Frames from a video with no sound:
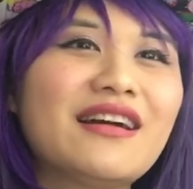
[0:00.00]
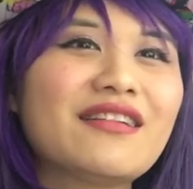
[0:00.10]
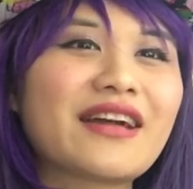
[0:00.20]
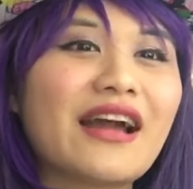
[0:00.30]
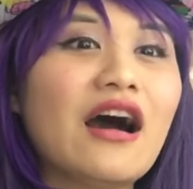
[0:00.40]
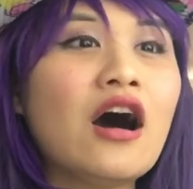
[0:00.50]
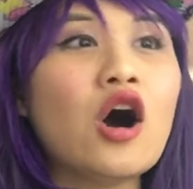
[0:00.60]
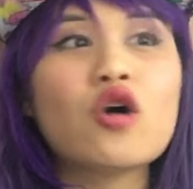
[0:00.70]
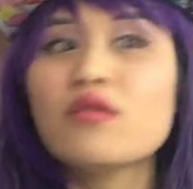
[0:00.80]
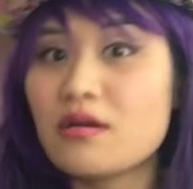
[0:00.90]
Okay,
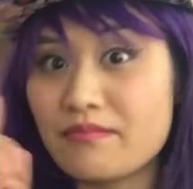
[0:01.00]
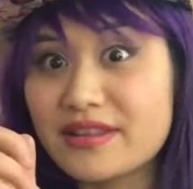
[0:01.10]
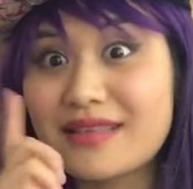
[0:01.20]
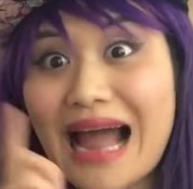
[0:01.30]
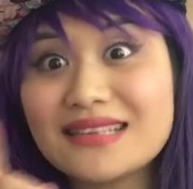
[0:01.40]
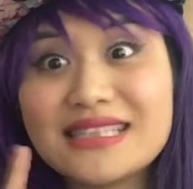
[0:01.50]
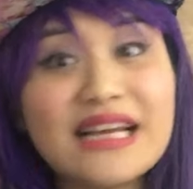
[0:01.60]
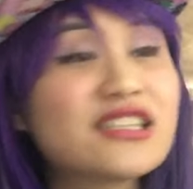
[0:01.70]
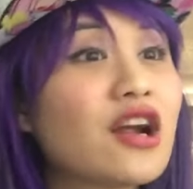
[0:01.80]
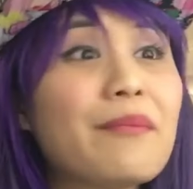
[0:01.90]
uh-oh. That
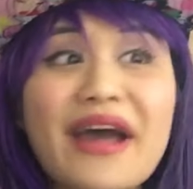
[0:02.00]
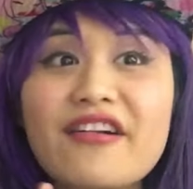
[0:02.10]
Caesar